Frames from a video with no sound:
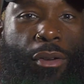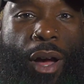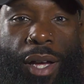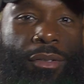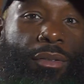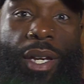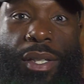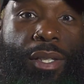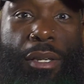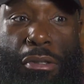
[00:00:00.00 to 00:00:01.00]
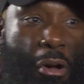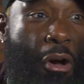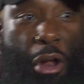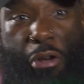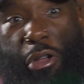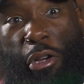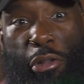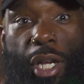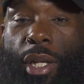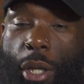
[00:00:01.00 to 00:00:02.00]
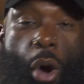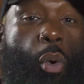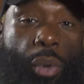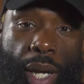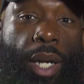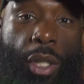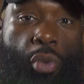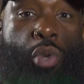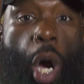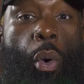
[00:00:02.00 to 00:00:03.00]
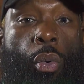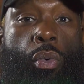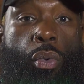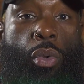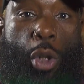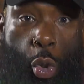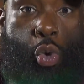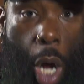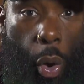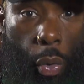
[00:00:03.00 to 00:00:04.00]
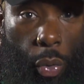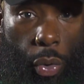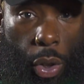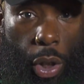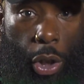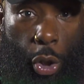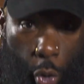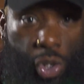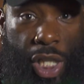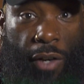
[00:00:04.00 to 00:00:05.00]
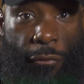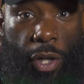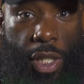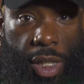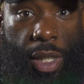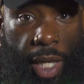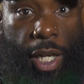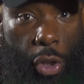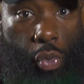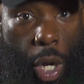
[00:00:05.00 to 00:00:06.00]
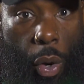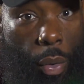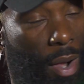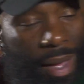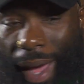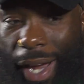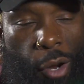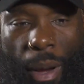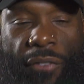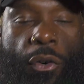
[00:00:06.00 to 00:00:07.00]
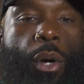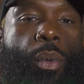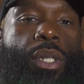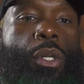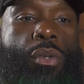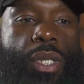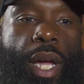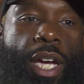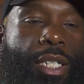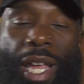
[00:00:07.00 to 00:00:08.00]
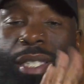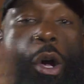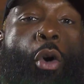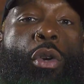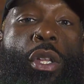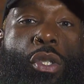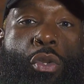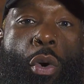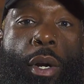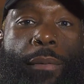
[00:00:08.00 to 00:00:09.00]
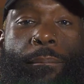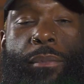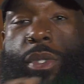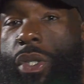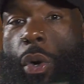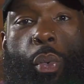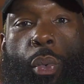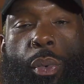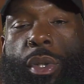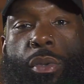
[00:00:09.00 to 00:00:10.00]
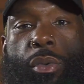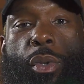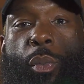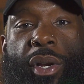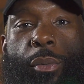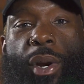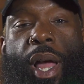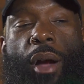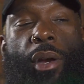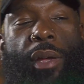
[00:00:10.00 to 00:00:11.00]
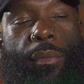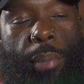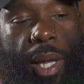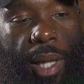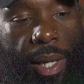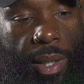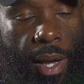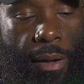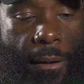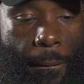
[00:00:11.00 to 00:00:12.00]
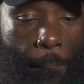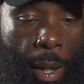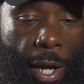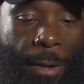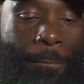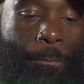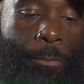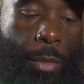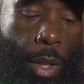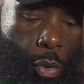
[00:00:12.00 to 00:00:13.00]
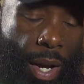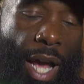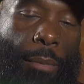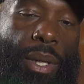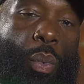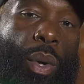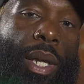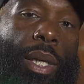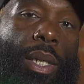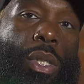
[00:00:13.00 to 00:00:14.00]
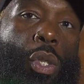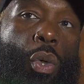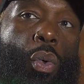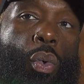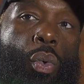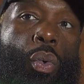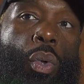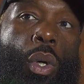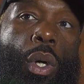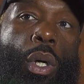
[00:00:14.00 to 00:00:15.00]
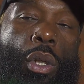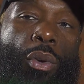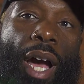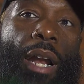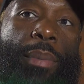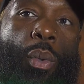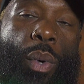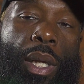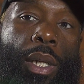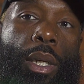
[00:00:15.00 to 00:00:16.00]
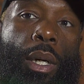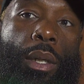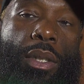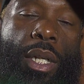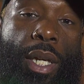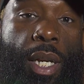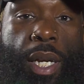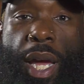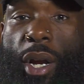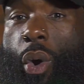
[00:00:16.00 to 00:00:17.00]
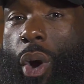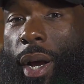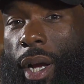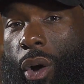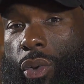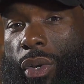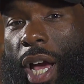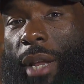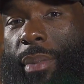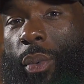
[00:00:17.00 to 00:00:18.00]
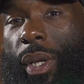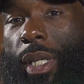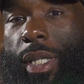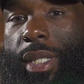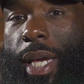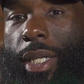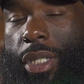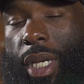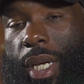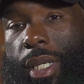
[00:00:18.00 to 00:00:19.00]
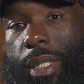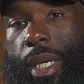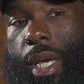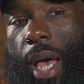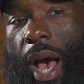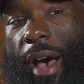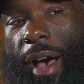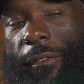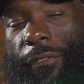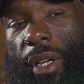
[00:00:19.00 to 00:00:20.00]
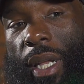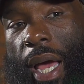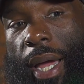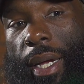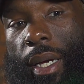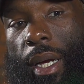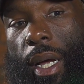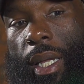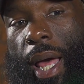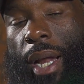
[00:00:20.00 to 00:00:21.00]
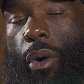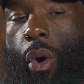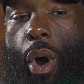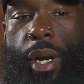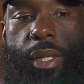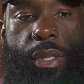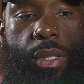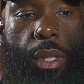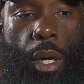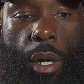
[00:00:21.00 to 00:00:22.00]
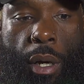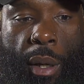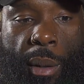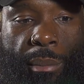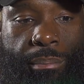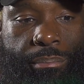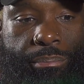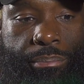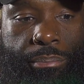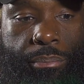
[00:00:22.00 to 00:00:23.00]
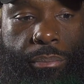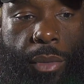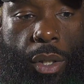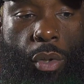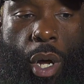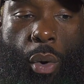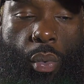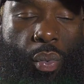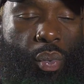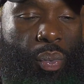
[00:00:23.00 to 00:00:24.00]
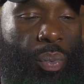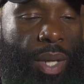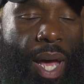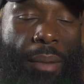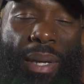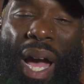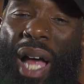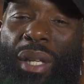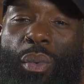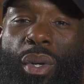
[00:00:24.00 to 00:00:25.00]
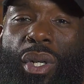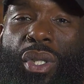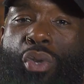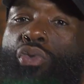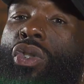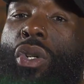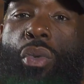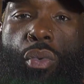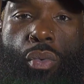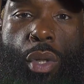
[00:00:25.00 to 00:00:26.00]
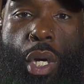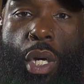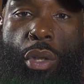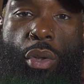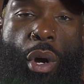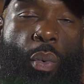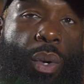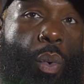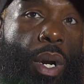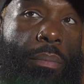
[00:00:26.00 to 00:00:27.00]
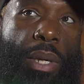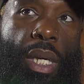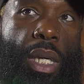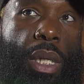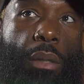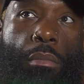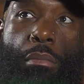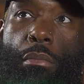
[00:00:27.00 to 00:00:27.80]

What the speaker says: you know how you niggas is. That nigga think no, nigga. You know. You see the footage and nigga, you know. Ain't nobody fucking with us on the stage. That's a whole nother story. So we're not going to even play like that. But you got to be willing to get in that car and go. You got to be willing to take a chance. I feel like a lot of artists, you know, kind of be Hollywood too soon. You know, we want to be,